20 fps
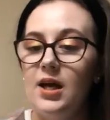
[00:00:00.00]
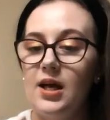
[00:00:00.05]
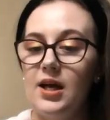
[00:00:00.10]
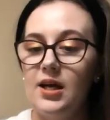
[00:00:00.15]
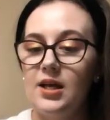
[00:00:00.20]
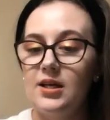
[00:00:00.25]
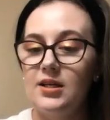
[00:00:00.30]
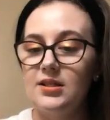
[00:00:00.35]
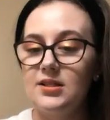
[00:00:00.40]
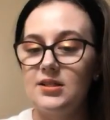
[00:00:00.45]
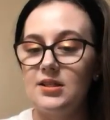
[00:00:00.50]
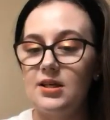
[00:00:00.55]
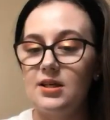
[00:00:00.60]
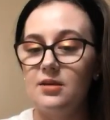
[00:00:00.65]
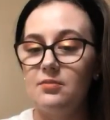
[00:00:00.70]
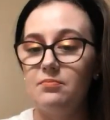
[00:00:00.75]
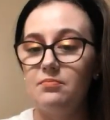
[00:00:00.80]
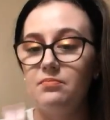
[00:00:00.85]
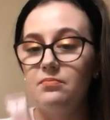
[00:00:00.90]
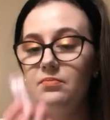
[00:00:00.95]
and
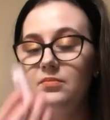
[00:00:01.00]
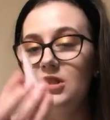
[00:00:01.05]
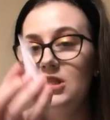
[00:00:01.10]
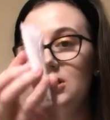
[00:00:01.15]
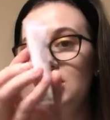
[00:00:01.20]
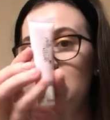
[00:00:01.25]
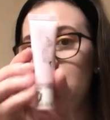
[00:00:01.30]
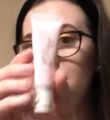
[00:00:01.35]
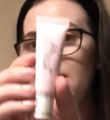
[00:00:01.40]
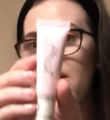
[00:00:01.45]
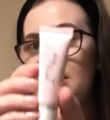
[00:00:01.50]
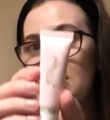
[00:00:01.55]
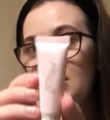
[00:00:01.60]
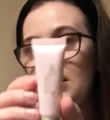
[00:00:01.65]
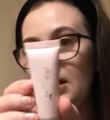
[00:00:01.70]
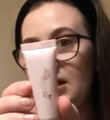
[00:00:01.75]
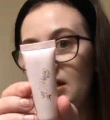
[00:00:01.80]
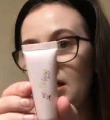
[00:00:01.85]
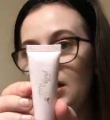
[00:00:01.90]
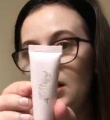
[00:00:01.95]
this is pretty
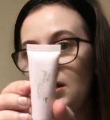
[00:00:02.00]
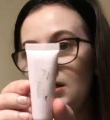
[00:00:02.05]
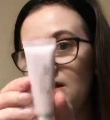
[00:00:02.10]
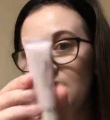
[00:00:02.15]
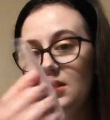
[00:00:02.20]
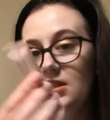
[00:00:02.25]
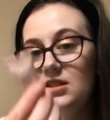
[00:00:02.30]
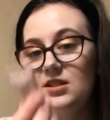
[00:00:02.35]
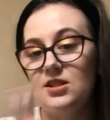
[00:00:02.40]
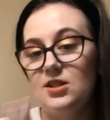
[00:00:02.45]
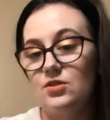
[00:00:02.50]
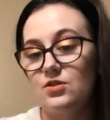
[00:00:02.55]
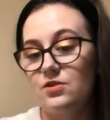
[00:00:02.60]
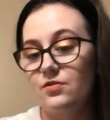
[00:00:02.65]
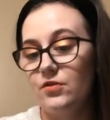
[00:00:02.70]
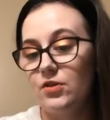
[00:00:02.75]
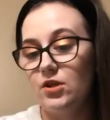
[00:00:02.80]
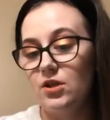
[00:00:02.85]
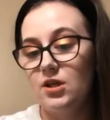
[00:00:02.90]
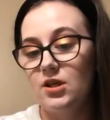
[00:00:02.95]
exciting. It's
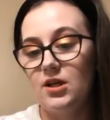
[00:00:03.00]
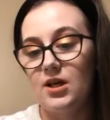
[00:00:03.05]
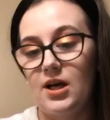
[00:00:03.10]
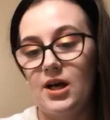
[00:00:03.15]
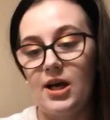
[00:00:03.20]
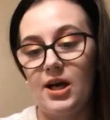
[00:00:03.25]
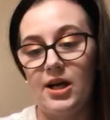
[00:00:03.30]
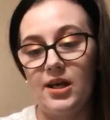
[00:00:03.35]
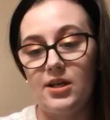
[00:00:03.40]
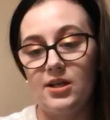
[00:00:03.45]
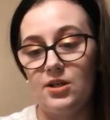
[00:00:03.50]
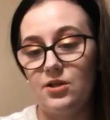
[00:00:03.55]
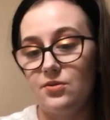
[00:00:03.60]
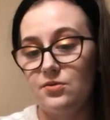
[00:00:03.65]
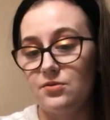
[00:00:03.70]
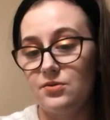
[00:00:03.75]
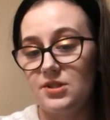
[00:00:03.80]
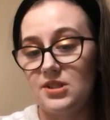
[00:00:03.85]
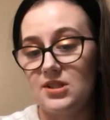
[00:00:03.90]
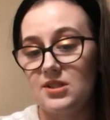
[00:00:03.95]
useful. I
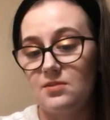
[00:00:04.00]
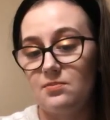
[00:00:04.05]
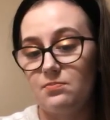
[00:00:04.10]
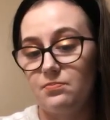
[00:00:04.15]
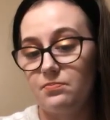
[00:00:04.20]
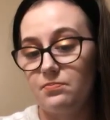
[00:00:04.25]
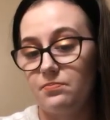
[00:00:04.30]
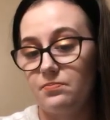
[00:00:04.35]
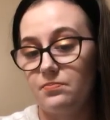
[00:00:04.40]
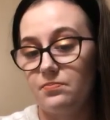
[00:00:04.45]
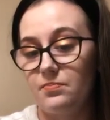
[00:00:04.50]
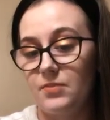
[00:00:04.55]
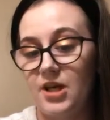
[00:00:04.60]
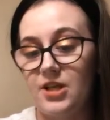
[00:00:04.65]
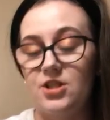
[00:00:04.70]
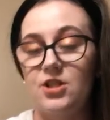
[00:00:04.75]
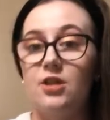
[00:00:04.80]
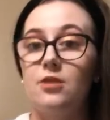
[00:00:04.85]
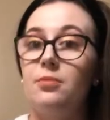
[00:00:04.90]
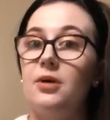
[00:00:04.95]
use
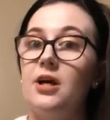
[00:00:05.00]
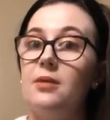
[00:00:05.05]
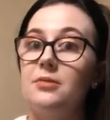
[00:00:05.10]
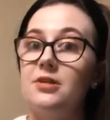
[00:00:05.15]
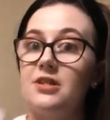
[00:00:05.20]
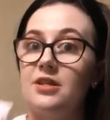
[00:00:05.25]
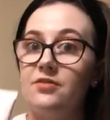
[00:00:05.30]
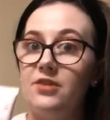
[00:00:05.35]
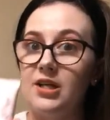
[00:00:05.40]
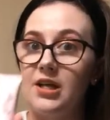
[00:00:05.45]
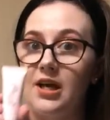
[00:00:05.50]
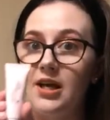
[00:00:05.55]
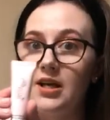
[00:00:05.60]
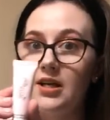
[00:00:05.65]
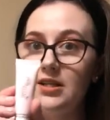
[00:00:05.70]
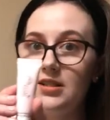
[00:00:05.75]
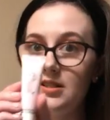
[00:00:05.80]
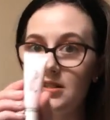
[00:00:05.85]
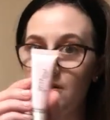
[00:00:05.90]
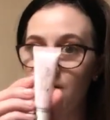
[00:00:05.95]
eyeshadow primers every day,
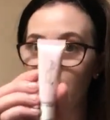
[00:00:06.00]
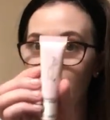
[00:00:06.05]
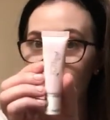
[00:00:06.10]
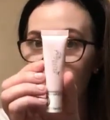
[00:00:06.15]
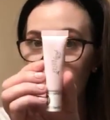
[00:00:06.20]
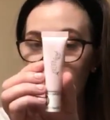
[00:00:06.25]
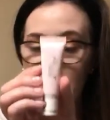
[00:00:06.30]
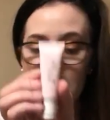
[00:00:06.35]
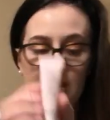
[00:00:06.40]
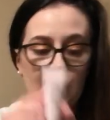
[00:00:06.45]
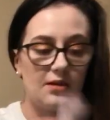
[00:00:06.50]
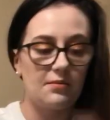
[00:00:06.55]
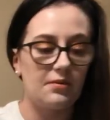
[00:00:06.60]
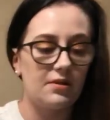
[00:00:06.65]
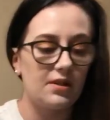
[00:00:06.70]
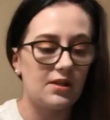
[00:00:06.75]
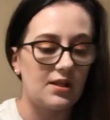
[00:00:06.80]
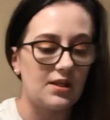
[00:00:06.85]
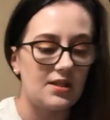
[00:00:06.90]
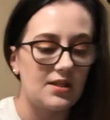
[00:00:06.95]
so I'm pretty excited
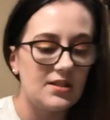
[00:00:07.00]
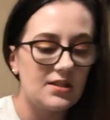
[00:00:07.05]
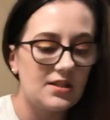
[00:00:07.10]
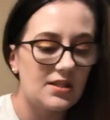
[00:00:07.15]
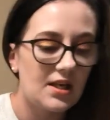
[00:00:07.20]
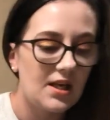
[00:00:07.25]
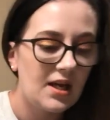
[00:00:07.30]
about this.